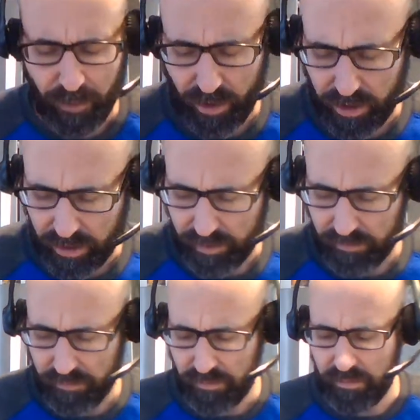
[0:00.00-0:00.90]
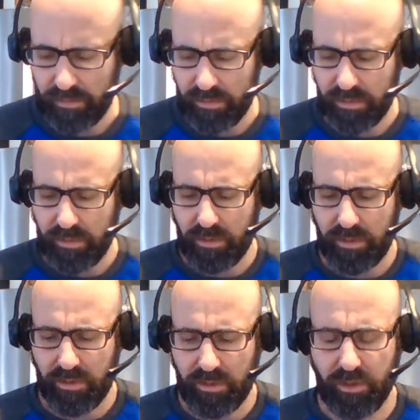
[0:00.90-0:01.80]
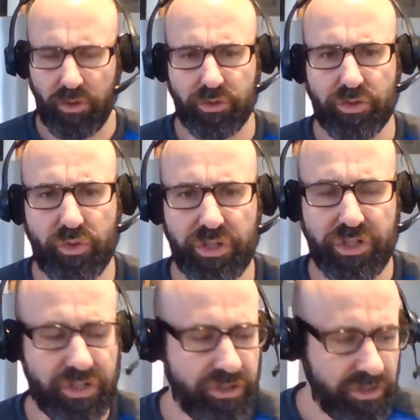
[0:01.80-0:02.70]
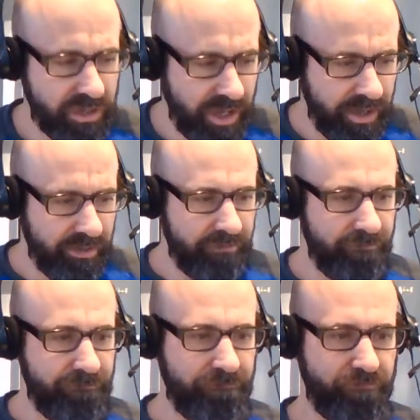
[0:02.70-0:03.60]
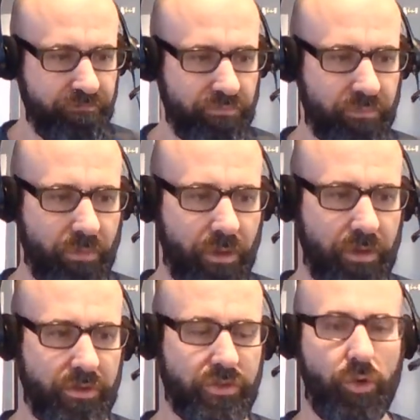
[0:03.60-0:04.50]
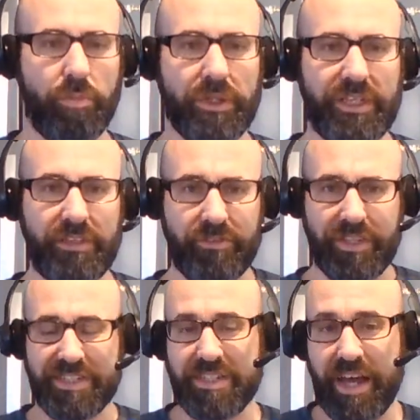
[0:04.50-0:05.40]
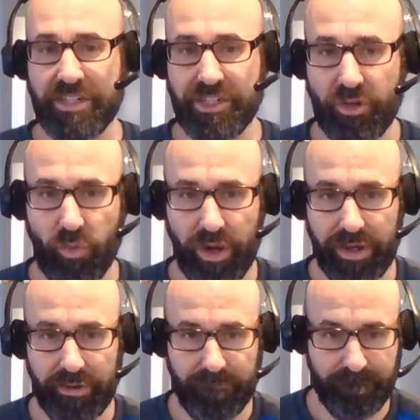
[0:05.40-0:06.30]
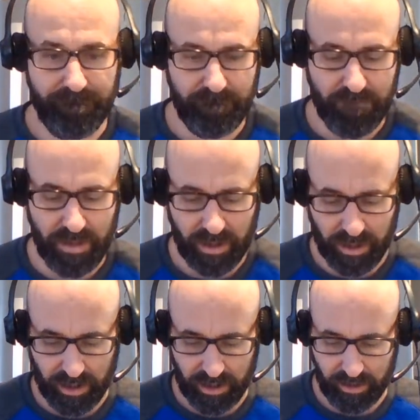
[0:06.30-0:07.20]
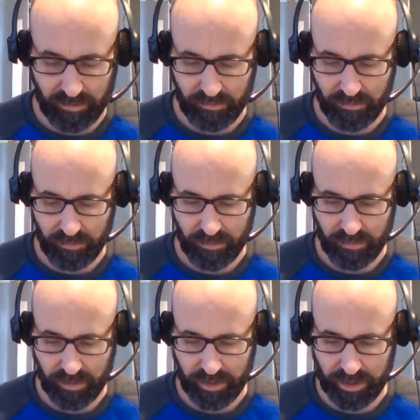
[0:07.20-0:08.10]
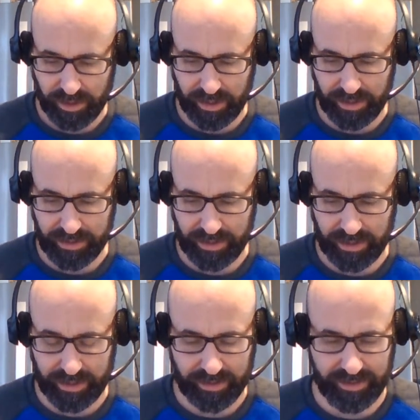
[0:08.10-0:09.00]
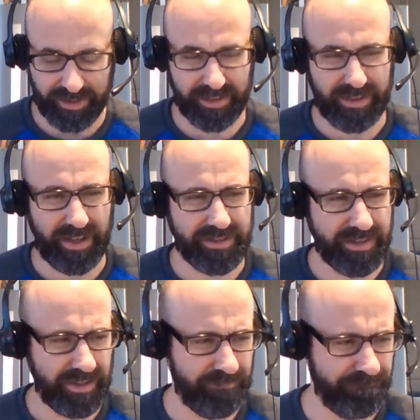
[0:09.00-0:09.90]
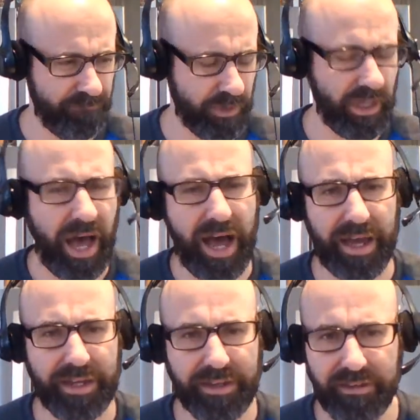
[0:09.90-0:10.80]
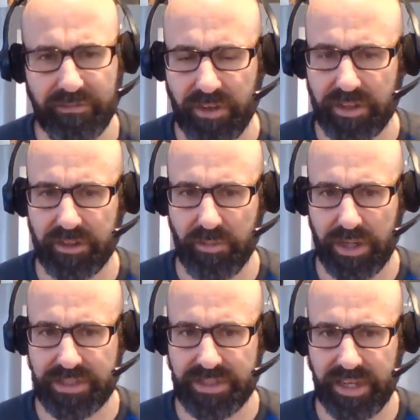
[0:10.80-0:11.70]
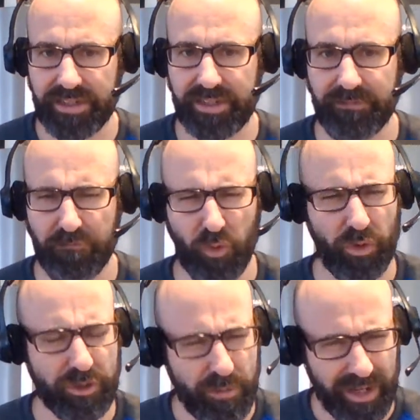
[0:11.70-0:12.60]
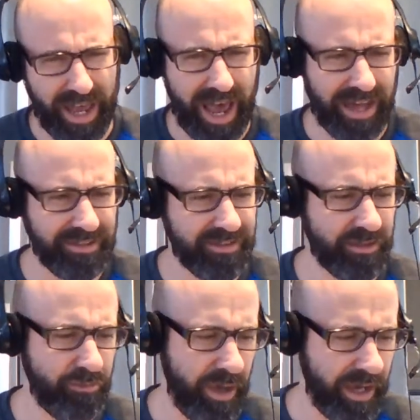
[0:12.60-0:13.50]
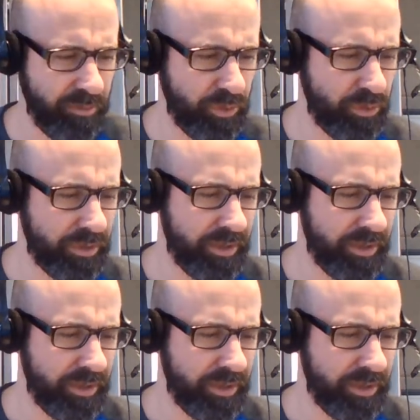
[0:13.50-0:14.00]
um, those Christians that don't believe in the snatching away, um, and they think that that's a lie invented by Satan, or it's been added to the Bible